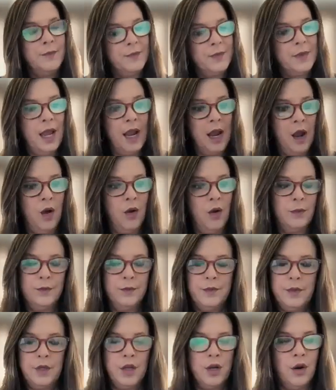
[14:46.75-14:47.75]
now
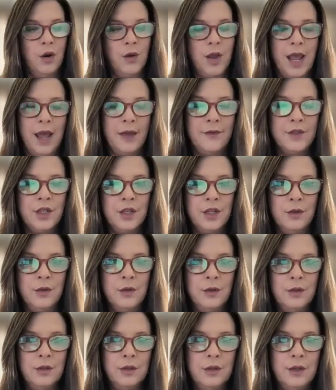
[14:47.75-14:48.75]
you don't have to,